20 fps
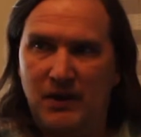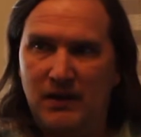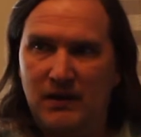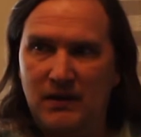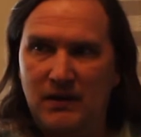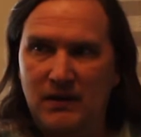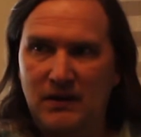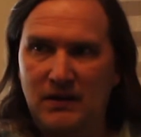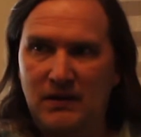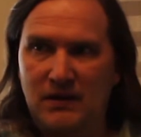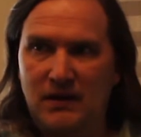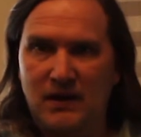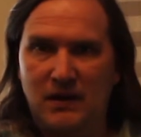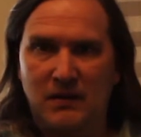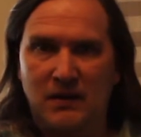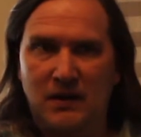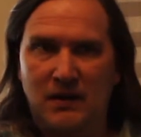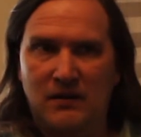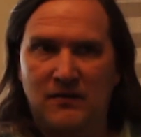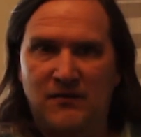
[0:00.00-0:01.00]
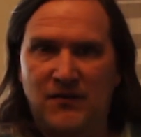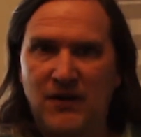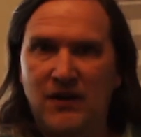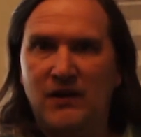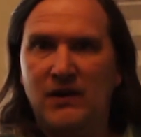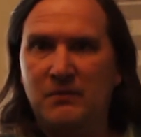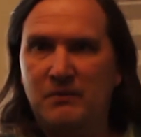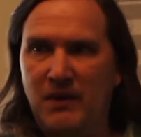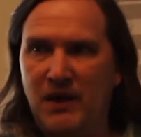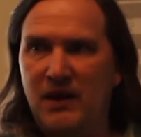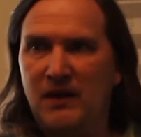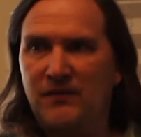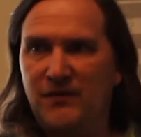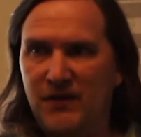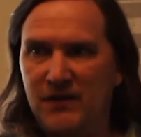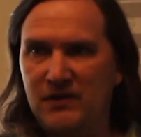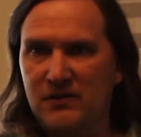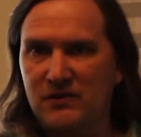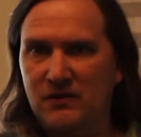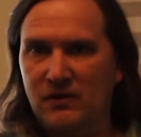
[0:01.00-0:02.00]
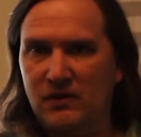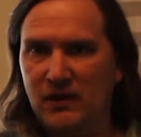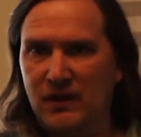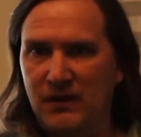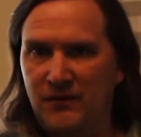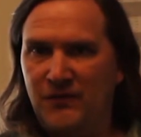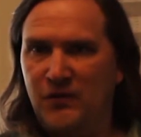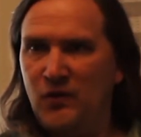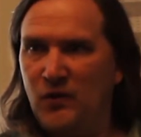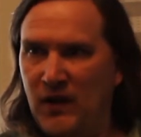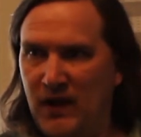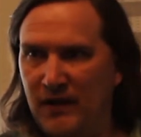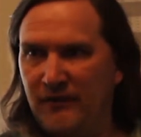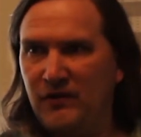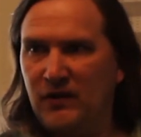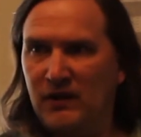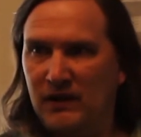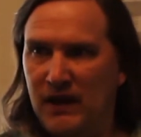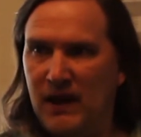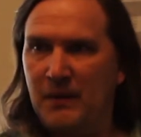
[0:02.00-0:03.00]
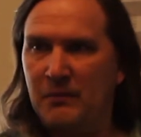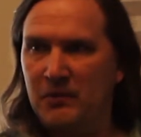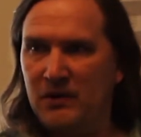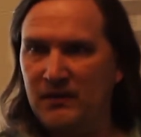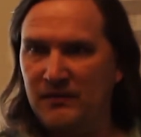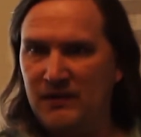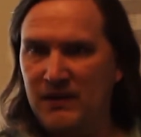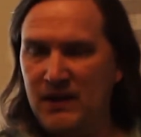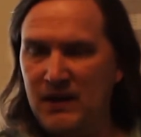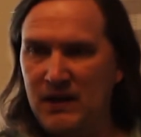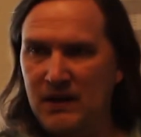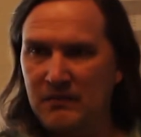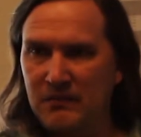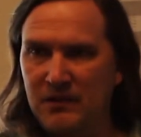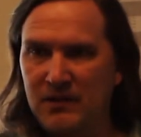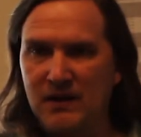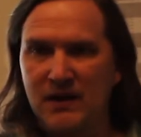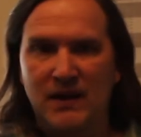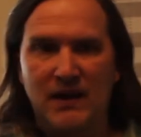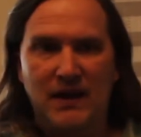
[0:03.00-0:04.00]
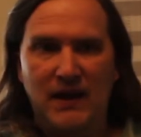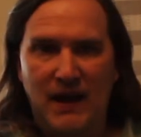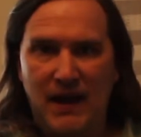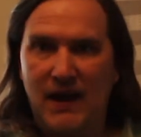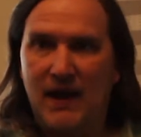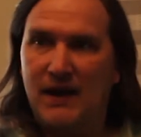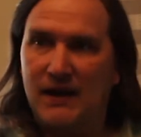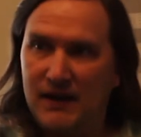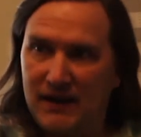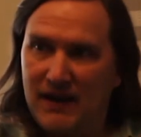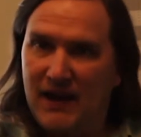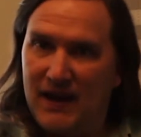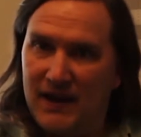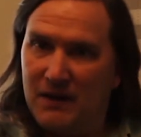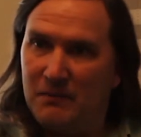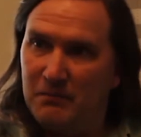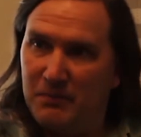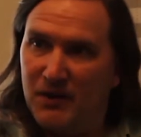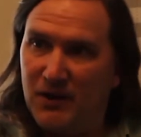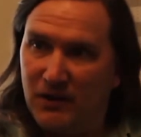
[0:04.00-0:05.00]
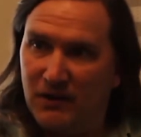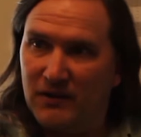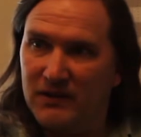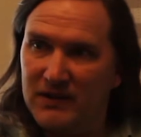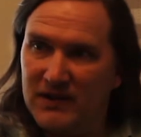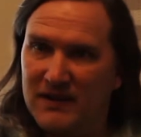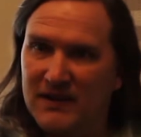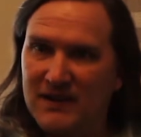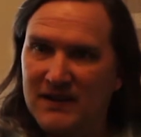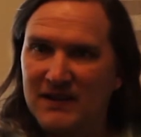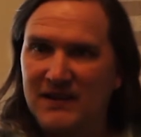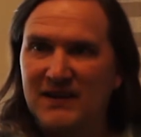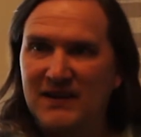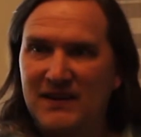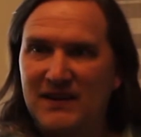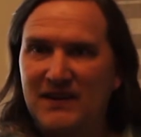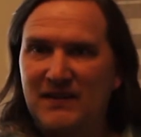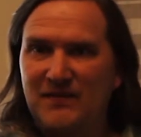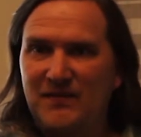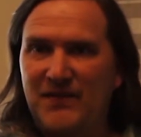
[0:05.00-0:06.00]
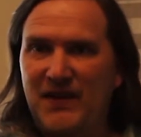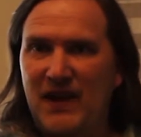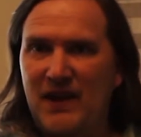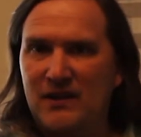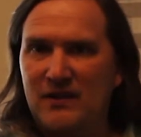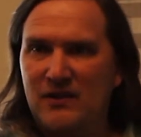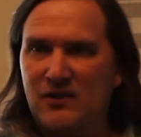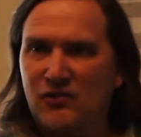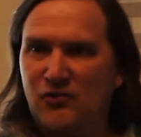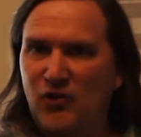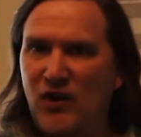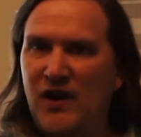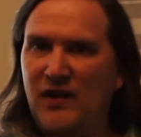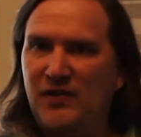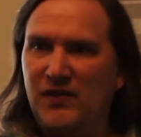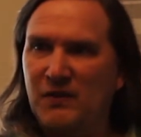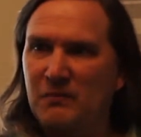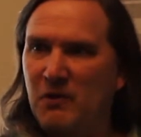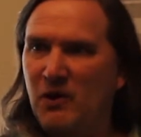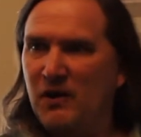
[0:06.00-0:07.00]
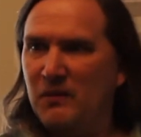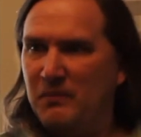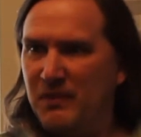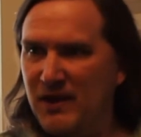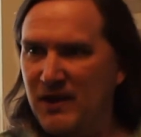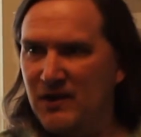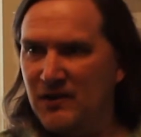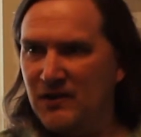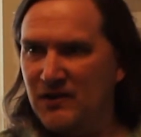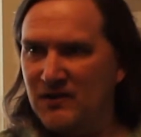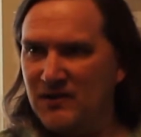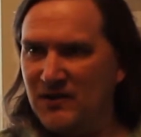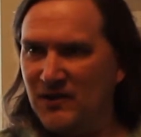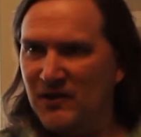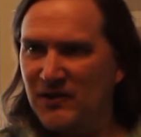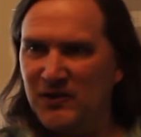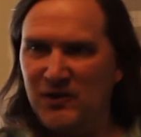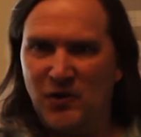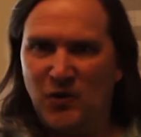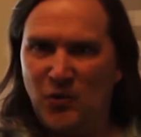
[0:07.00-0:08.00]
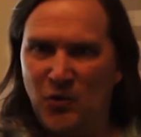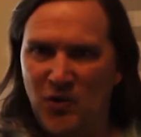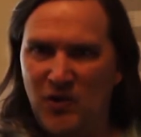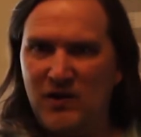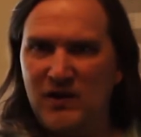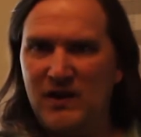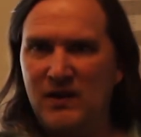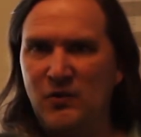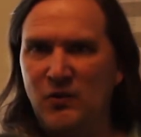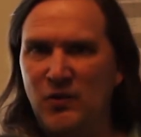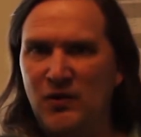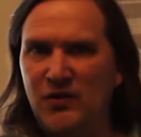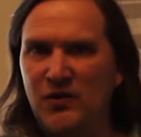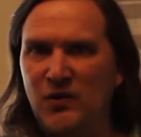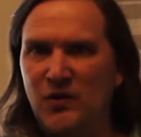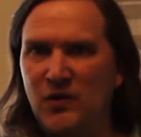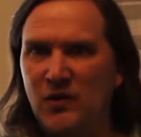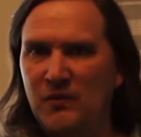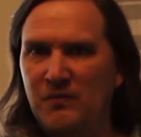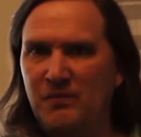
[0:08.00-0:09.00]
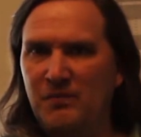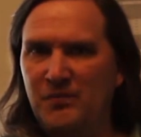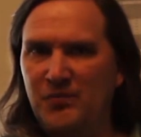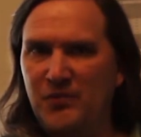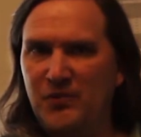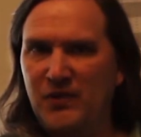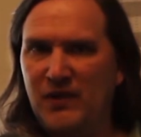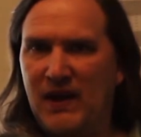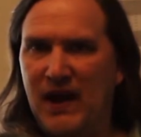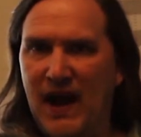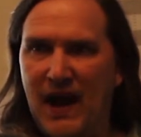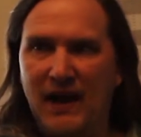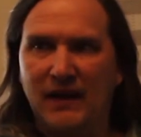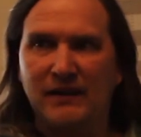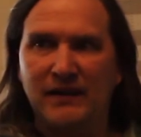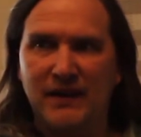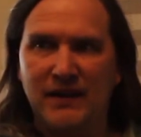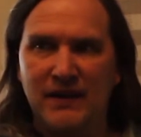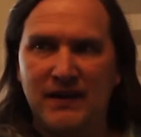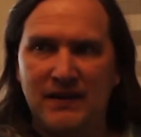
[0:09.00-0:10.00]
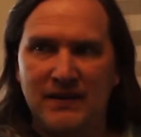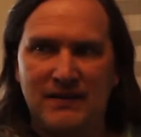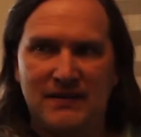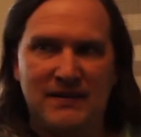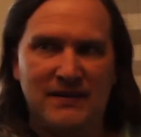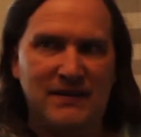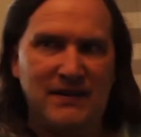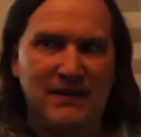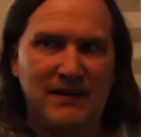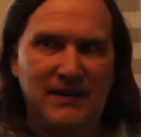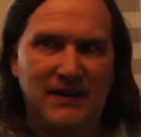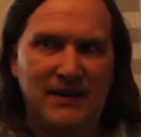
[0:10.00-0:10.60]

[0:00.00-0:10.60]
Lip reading: it is very beneficial if you have collaborative teams. And it kind of builds that strength among peers so that you're working with your colleagues